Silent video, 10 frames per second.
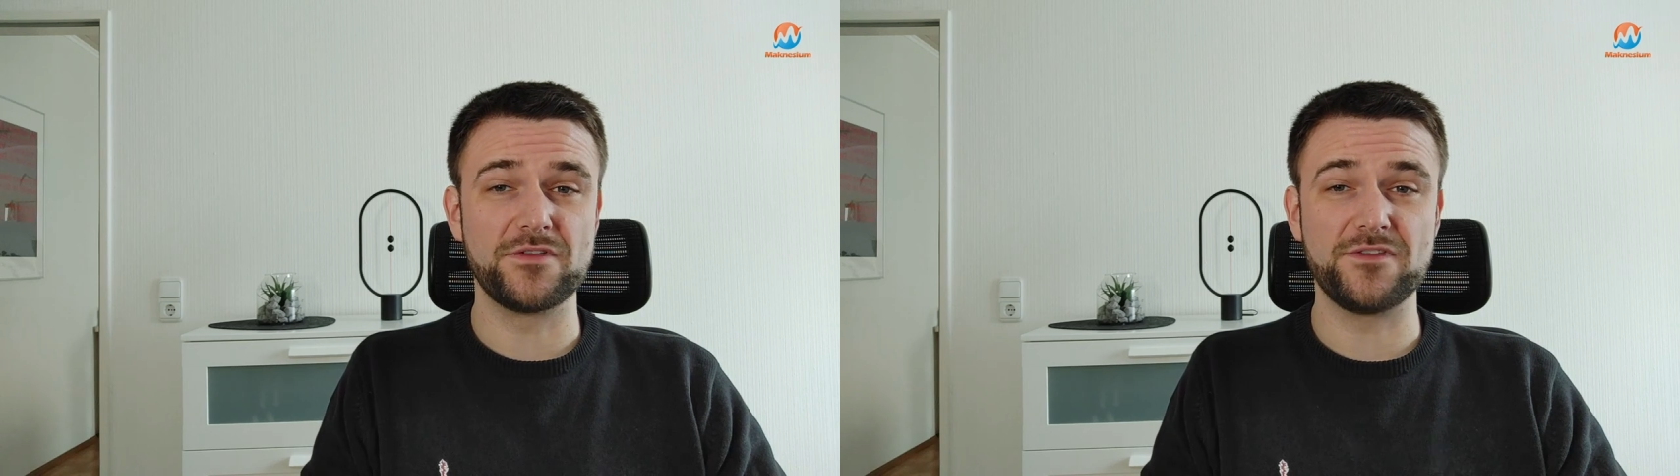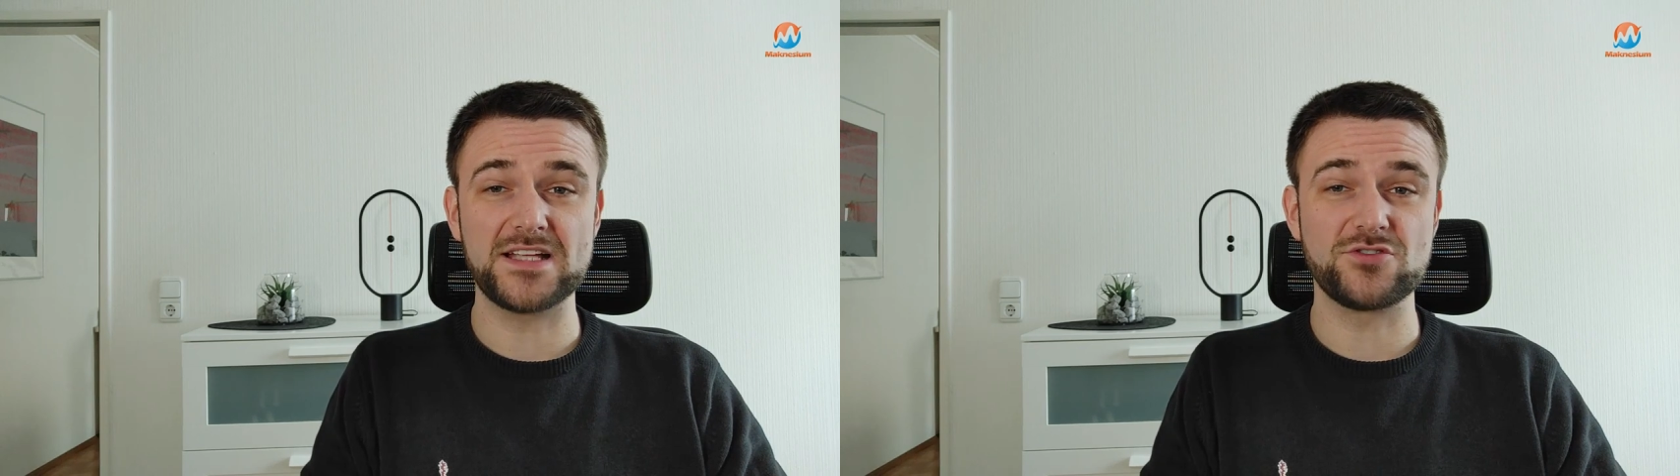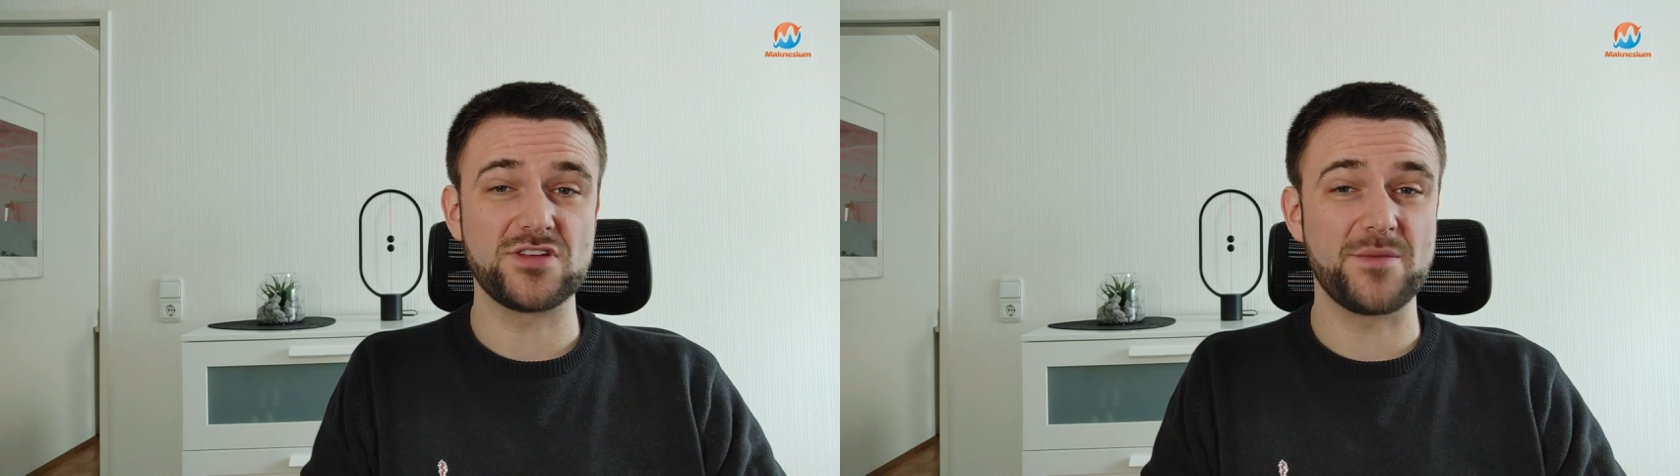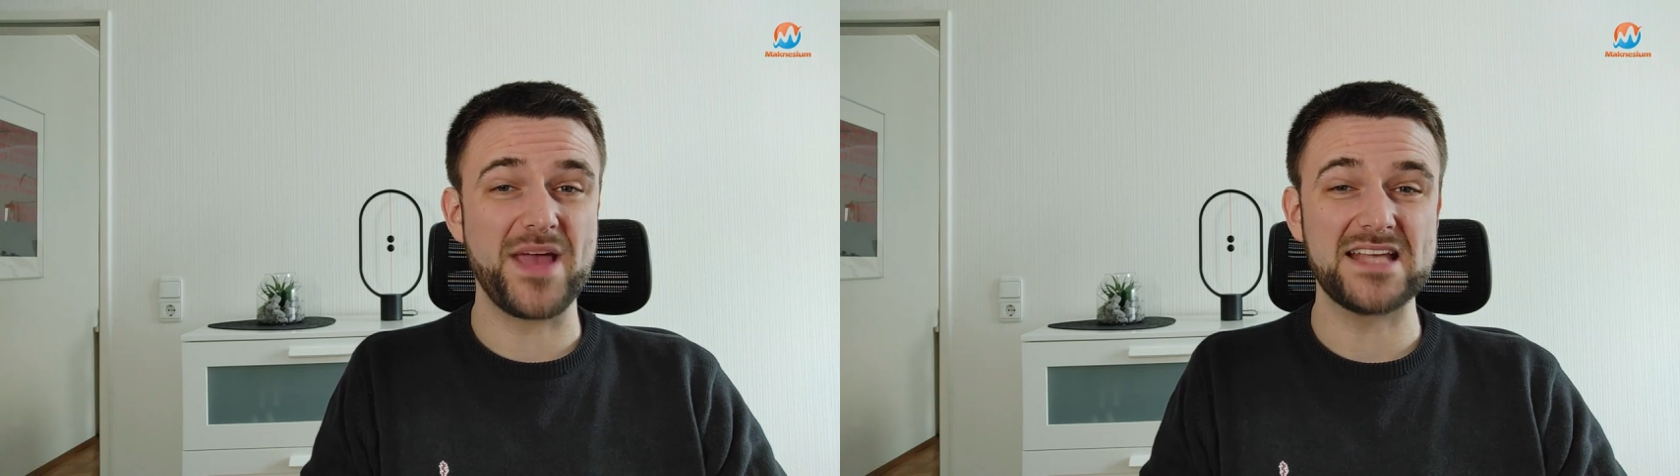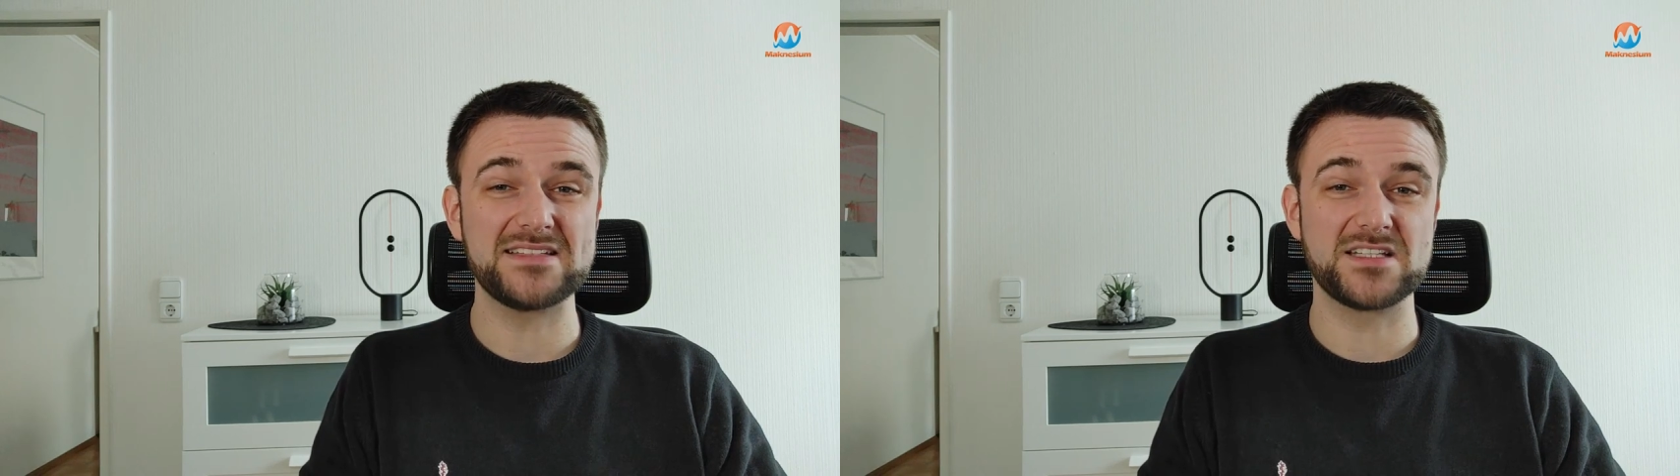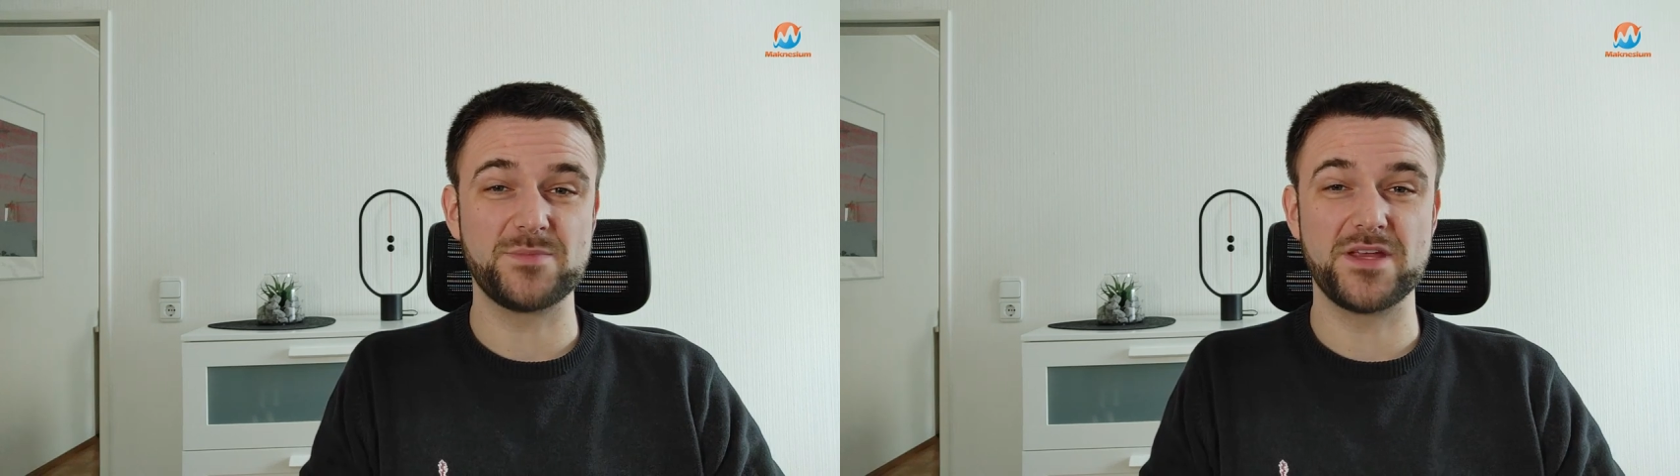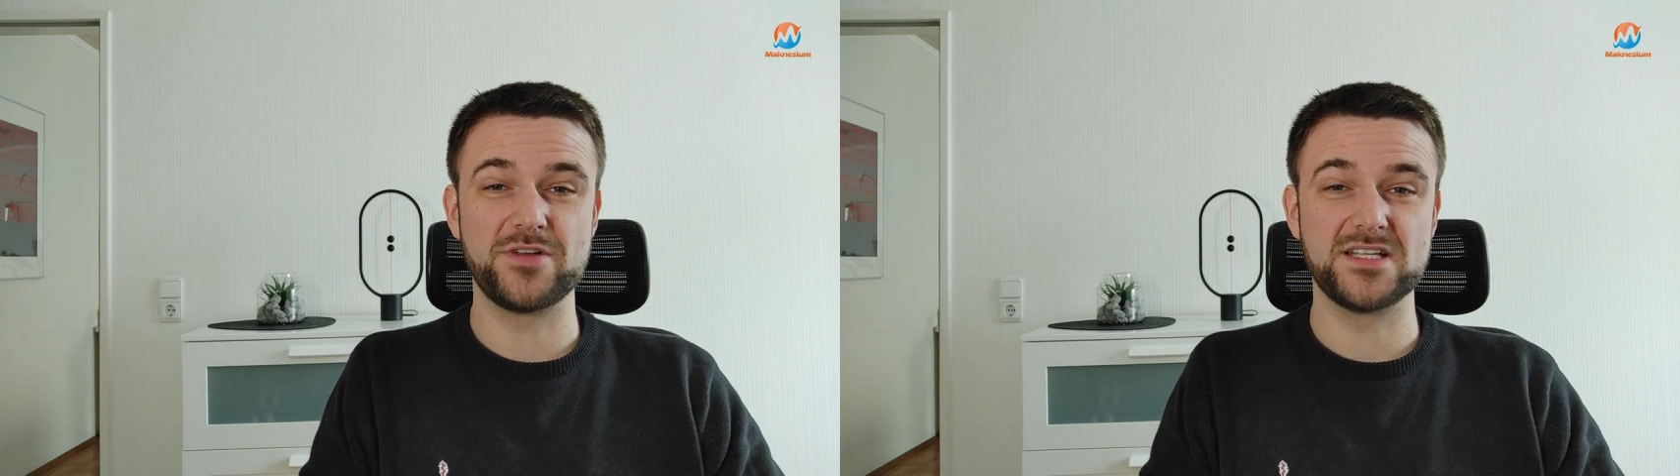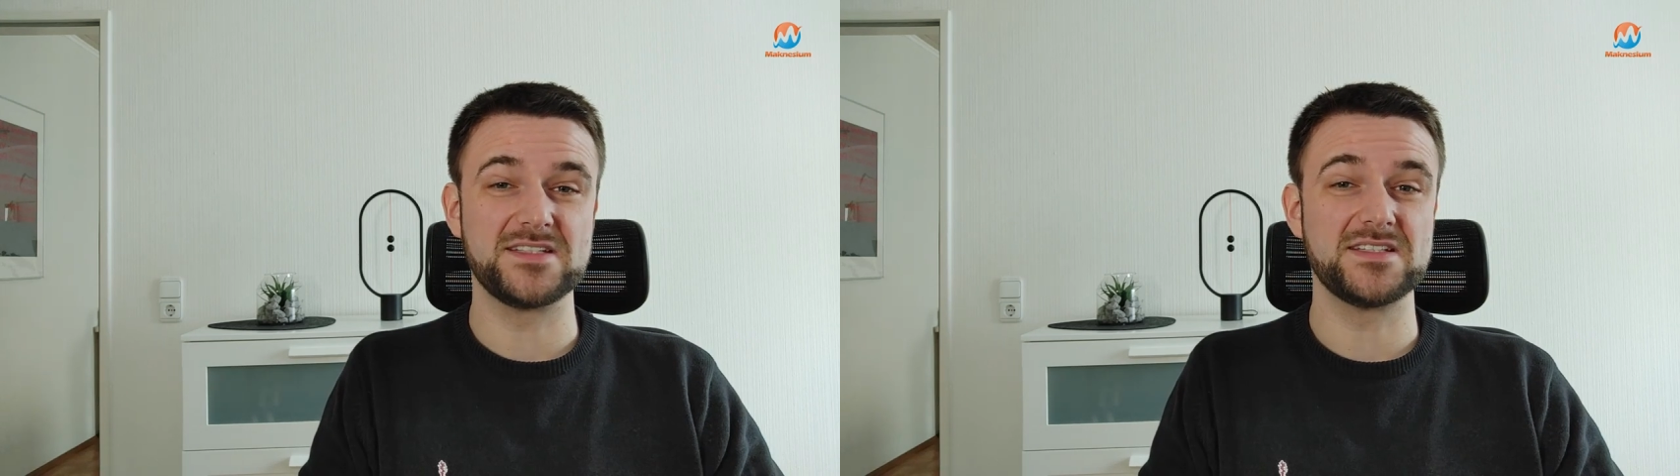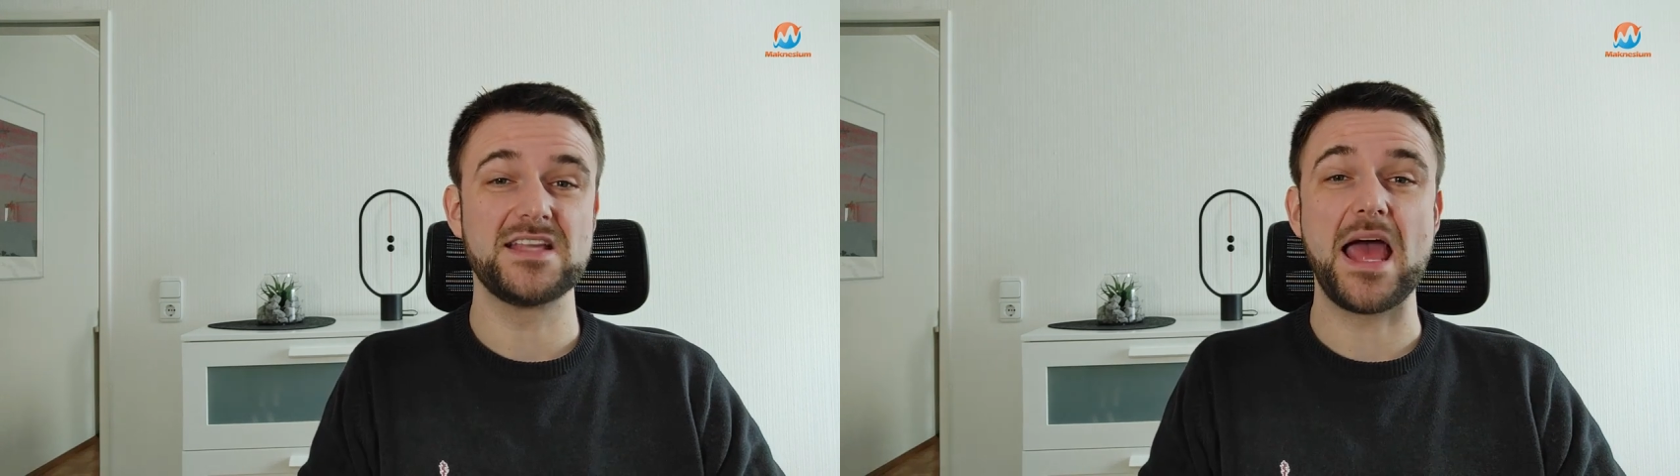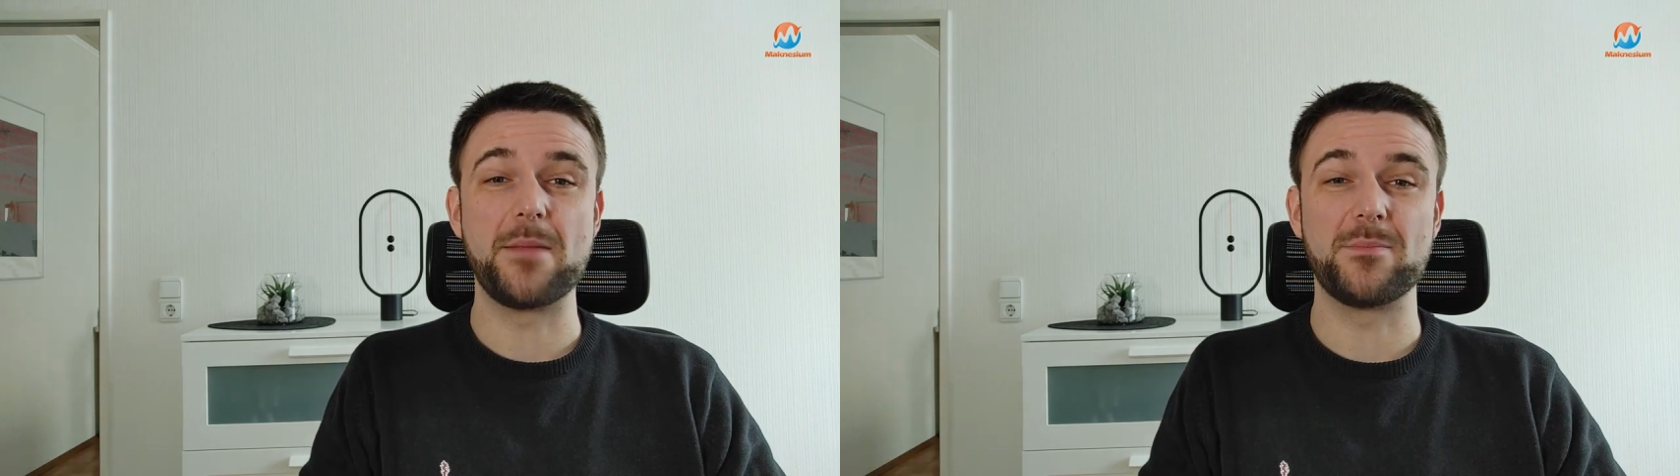reflect on your past experiences